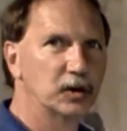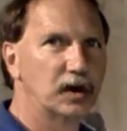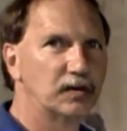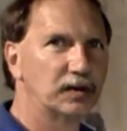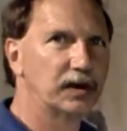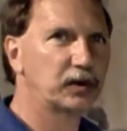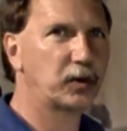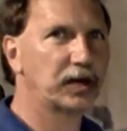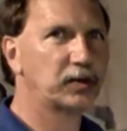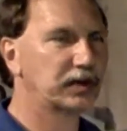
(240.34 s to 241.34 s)
to go over real
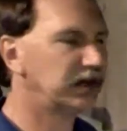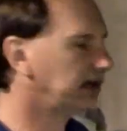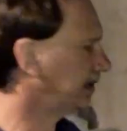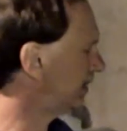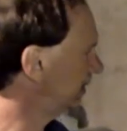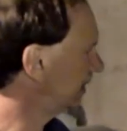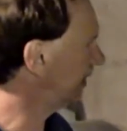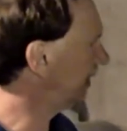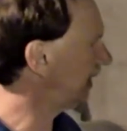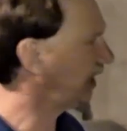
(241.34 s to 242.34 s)
quick with you
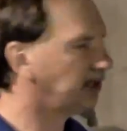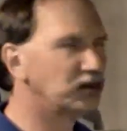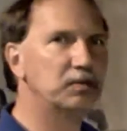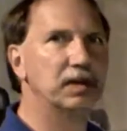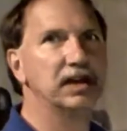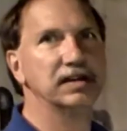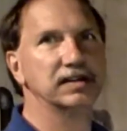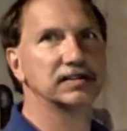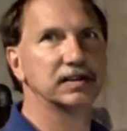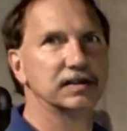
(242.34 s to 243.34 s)
the annual
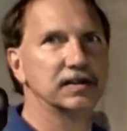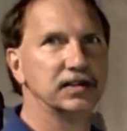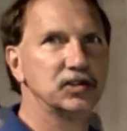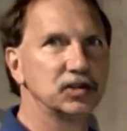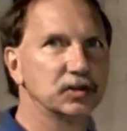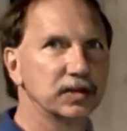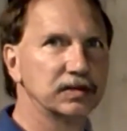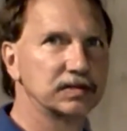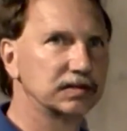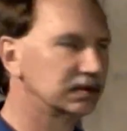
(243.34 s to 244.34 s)
maintenance on these
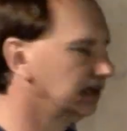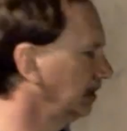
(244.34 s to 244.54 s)
units.